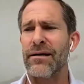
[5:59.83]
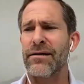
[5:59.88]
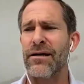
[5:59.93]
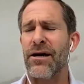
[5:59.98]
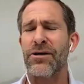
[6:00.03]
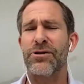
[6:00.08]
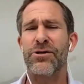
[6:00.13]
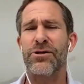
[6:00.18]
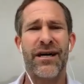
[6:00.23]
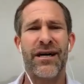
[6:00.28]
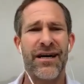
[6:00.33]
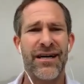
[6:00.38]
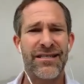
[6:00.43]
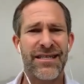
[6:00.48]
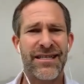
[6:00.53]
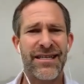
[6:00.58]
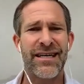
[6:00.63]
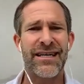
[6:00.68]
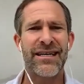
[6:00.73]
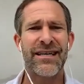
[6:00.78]
Contra
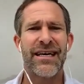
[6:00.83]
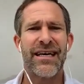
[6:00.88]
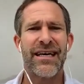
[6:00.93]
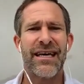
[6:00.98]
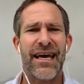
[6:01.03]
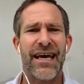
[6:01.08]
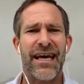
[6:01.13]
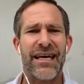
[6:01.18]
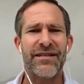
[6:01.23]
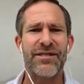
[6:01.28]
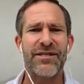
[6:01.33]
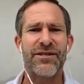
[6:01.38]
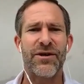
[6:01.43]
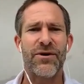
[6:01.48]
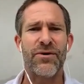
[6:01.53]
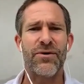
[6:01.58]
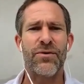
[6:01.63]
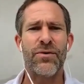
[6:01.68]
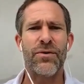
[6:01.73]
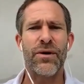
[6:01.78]
Costa. And
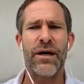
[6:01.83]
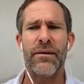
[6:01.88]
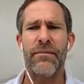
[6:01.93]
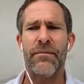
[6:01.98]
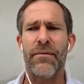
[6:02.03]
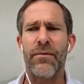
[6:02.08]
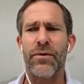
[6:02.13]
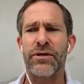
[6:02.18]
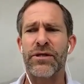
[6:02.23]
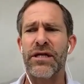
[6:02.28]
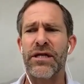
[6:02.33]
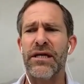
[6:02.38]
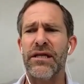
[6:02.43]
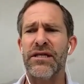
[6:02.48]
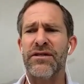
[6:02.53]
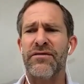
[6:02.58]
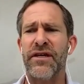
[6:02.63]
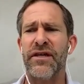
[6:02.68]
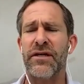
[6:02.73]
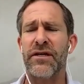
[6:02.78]
so we're seeing
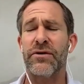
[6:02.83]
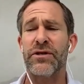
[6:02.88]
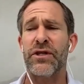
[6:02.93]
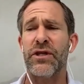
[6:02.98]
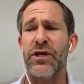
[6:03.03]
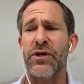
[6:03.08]
these vehicles in the